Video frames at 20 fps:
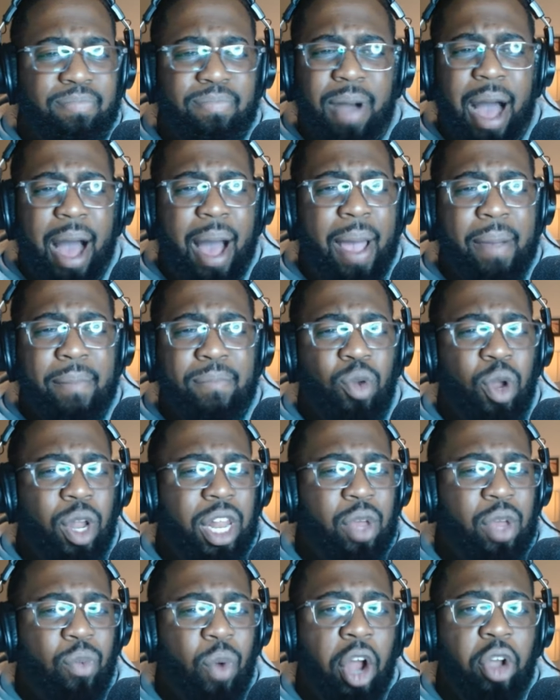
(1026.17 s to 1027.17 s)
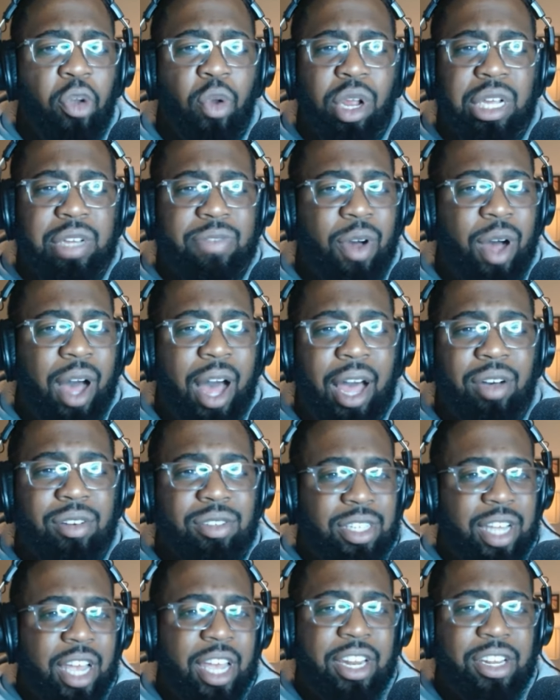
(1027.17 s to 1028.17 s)
I am really wondering if Ohio
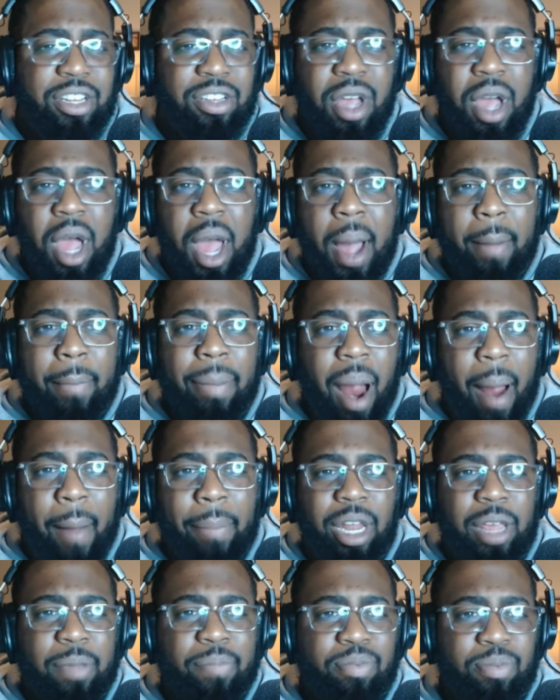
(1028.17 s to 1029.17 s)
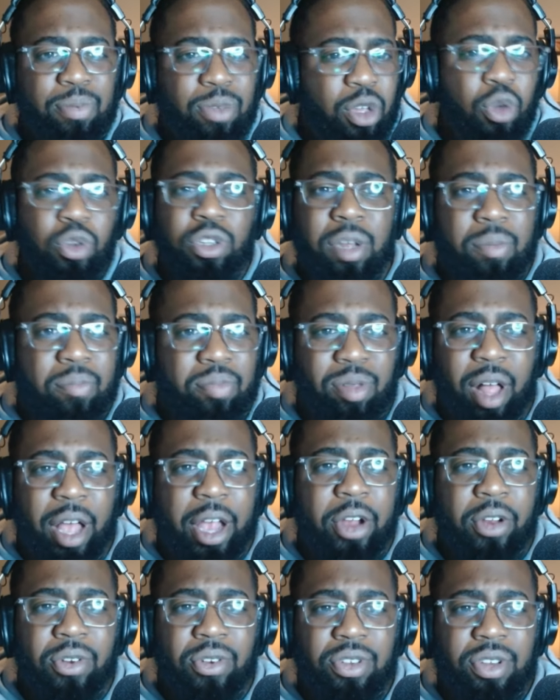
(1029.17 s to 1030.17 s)
State is properly using
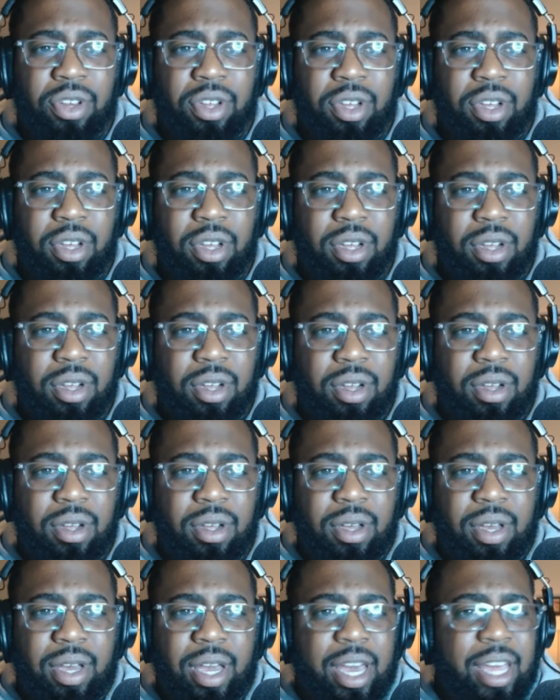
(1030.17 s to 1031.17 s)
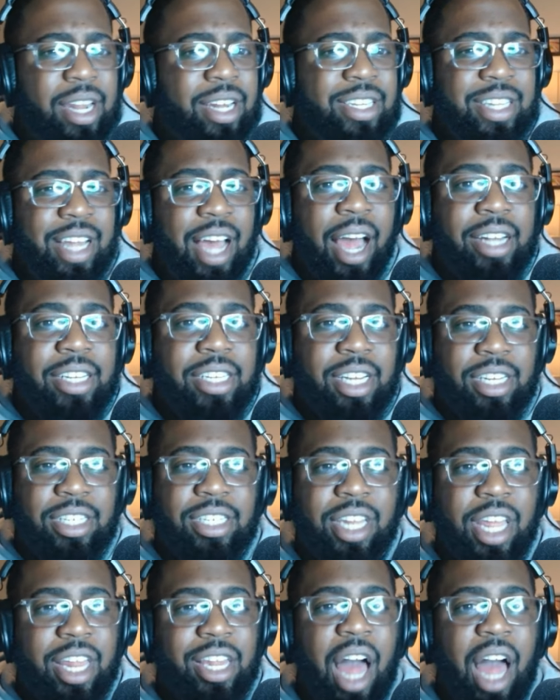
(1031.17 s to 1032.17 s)
players. And it's not just
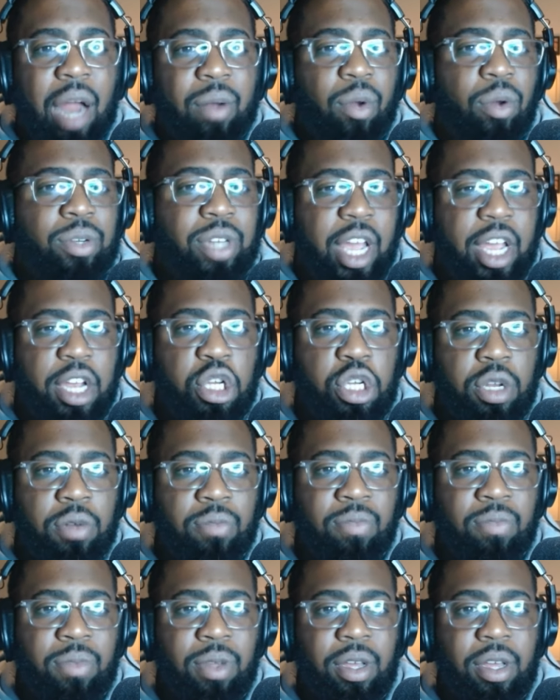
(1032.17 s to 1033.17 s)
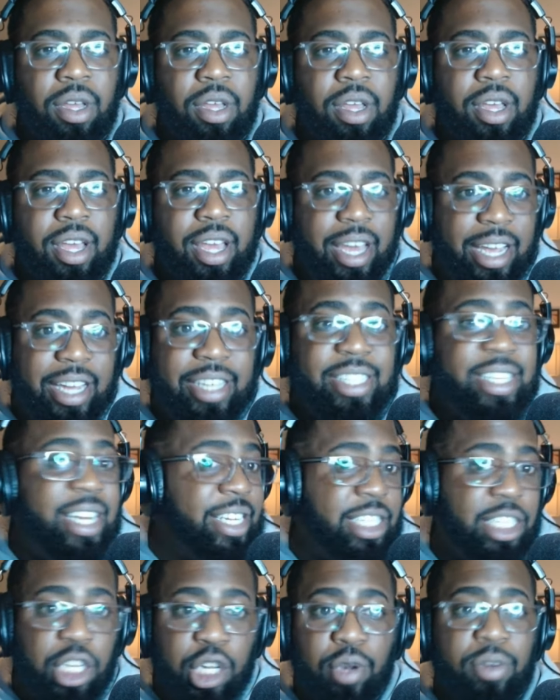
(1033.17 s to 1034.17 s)
D-line rotation. It's
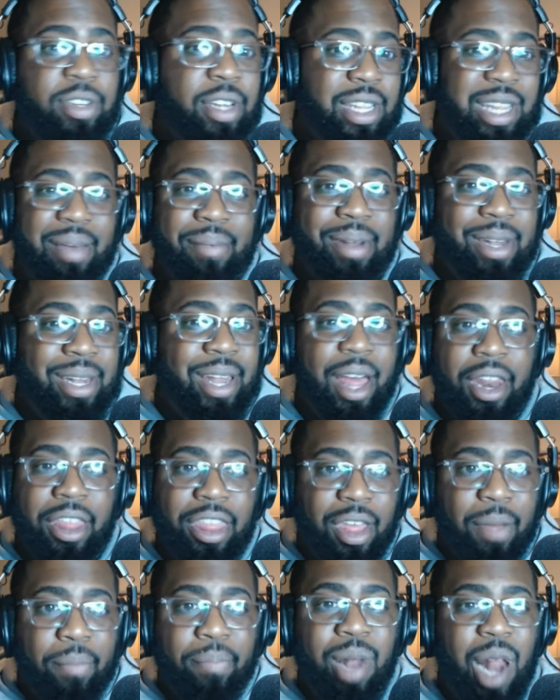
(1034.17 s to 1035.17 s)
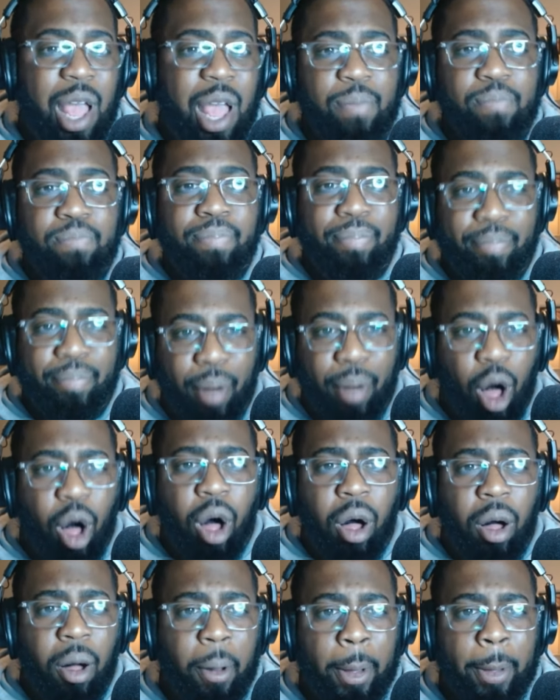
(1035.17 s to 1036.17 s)
just using them and letting them play
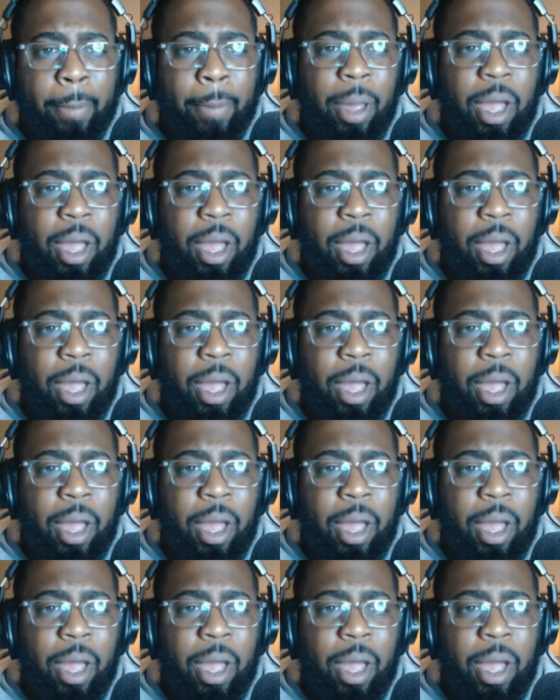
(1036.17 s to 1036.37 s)
ball.